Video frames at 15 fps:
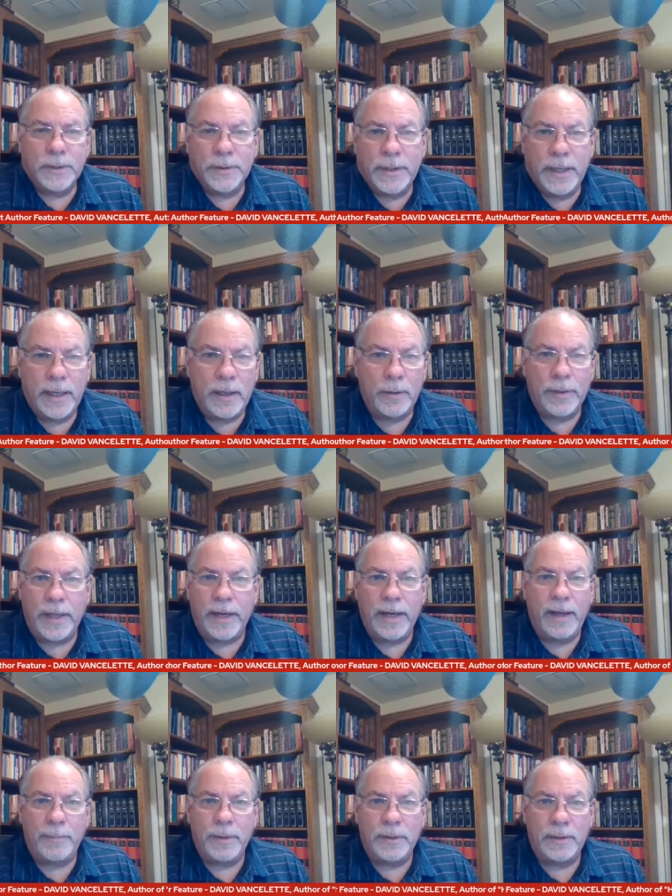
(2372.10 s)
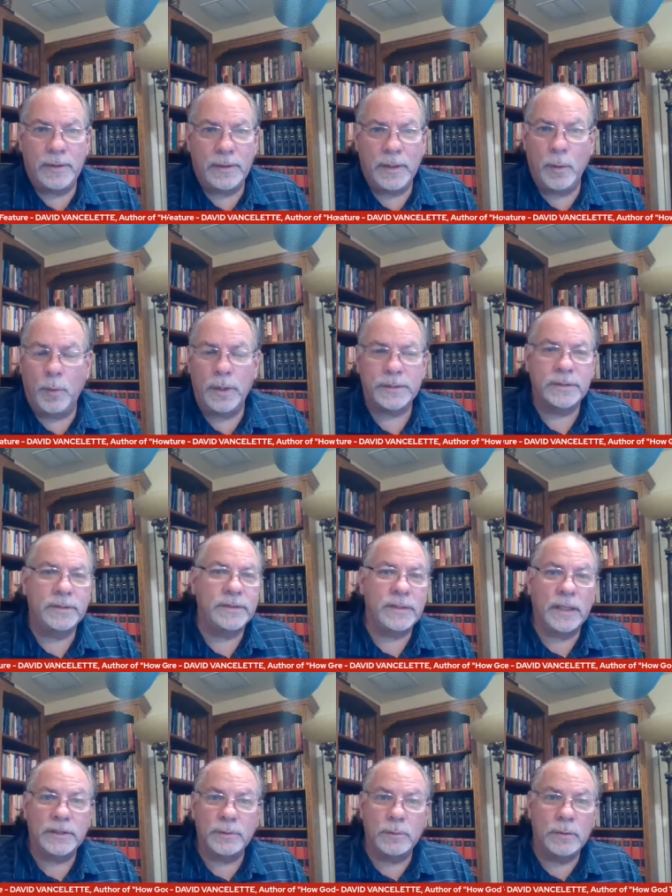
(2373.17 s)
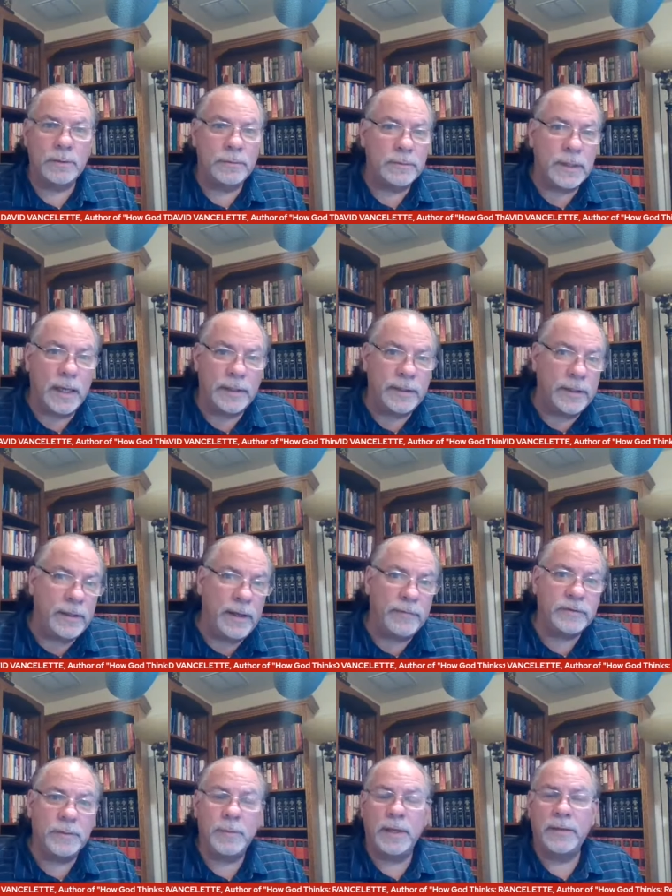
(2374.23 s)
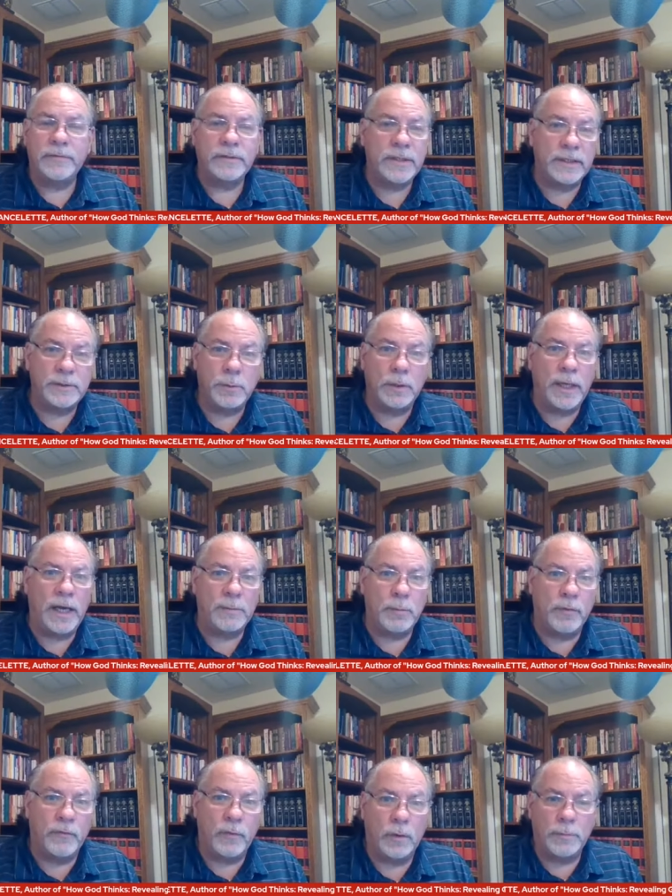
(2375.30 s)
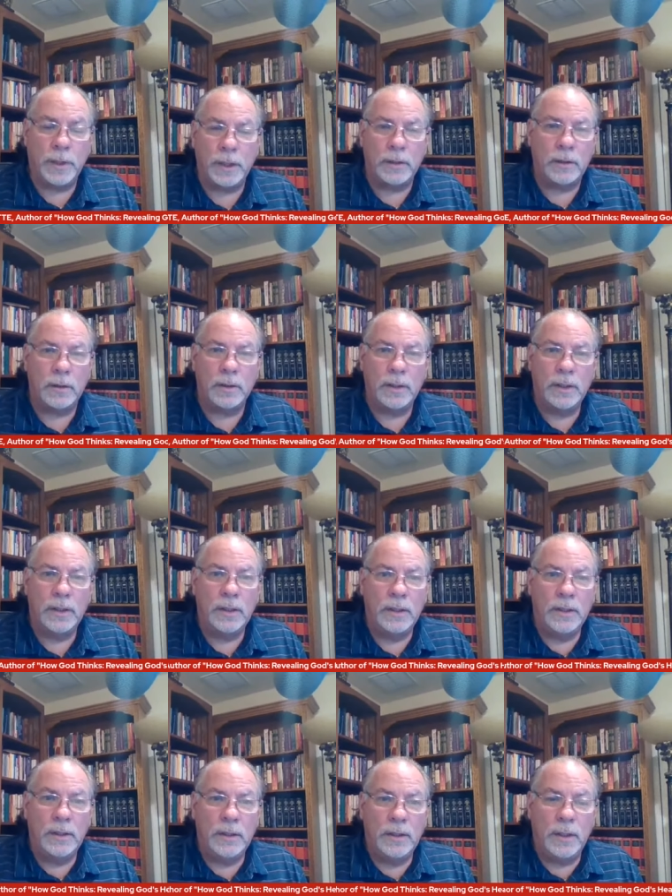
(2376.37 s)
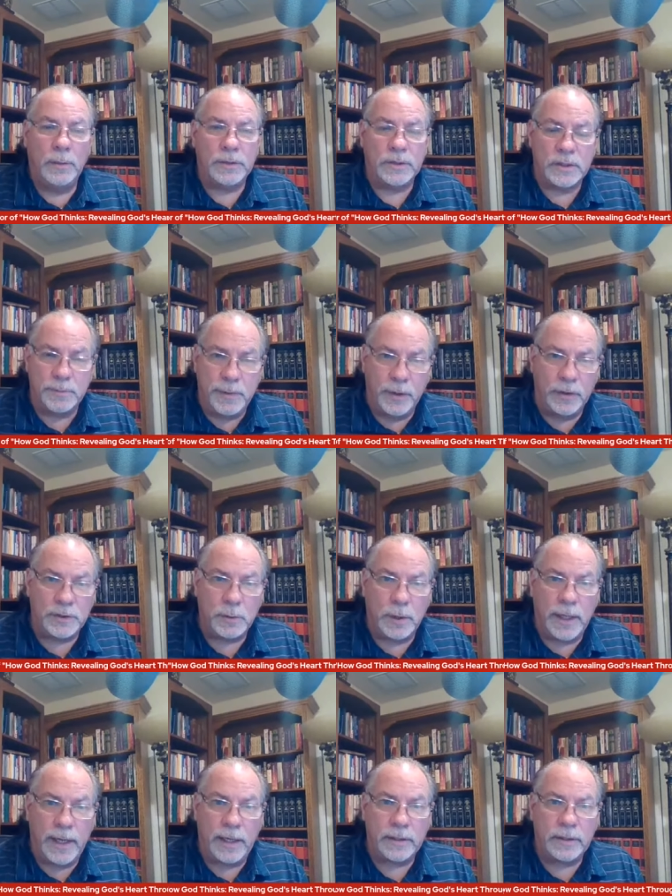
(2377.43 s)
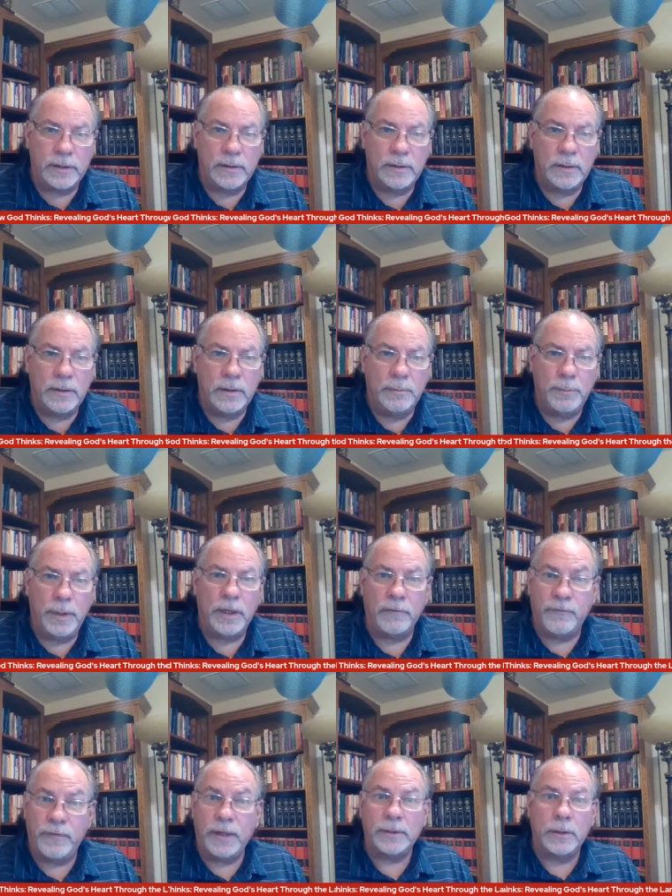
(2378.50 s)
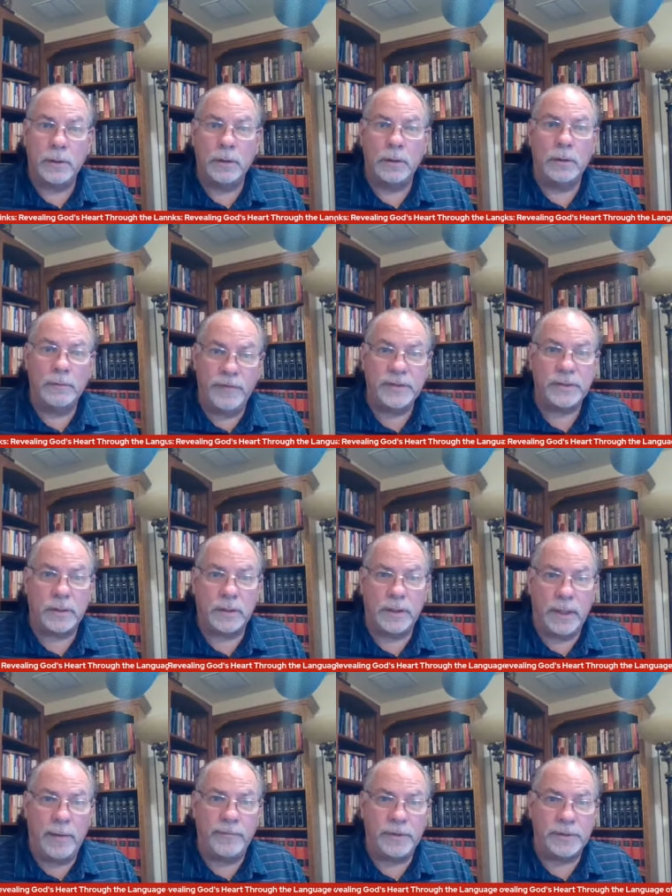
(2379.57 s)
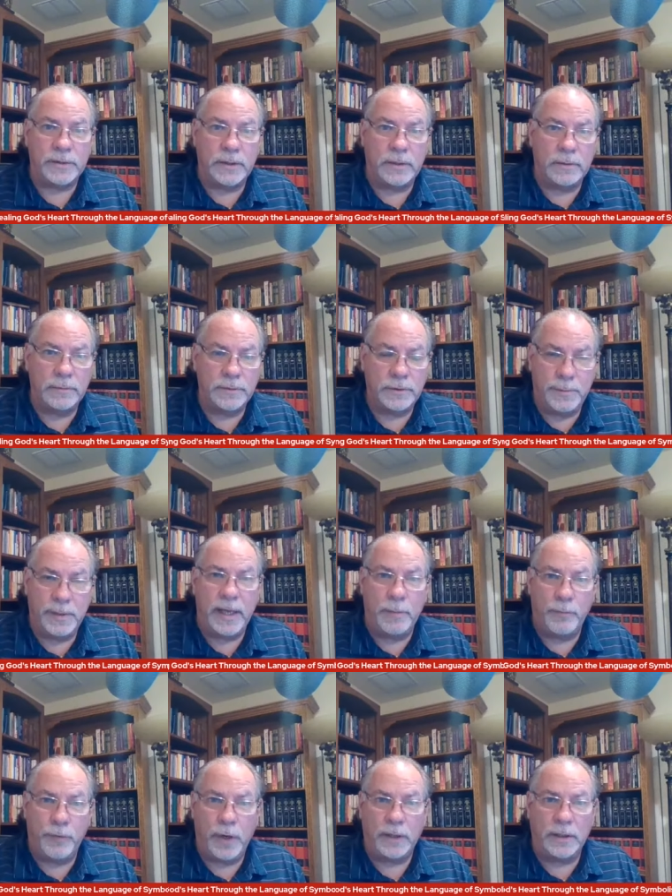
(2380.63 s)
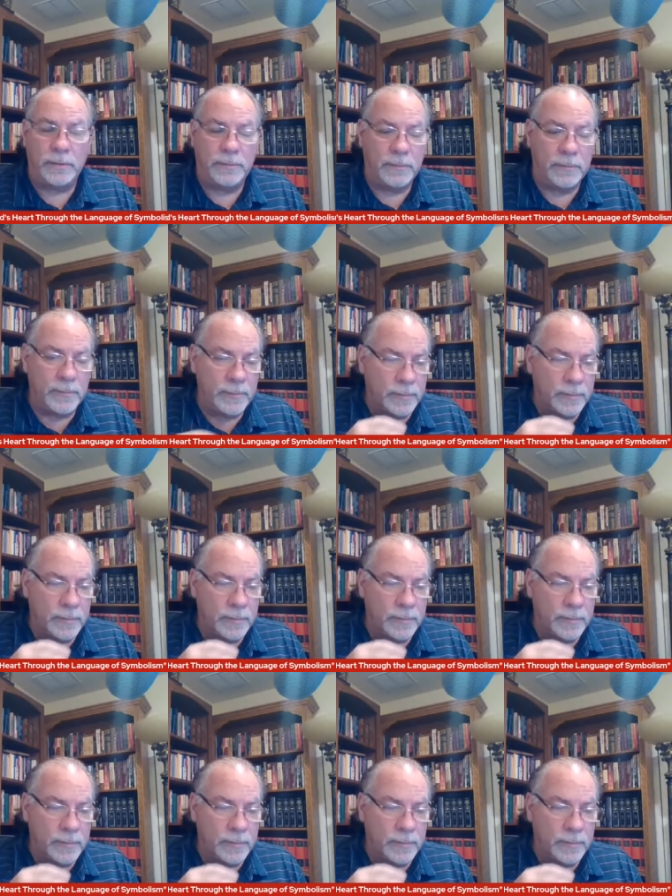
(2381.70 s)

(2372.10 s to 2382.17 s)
Don't know how that happened. It wasn't sexual. God didn't have some kind of sexual act performed on her. It was a spiritual act, but it affected her physically. Obviously, she became pregnant.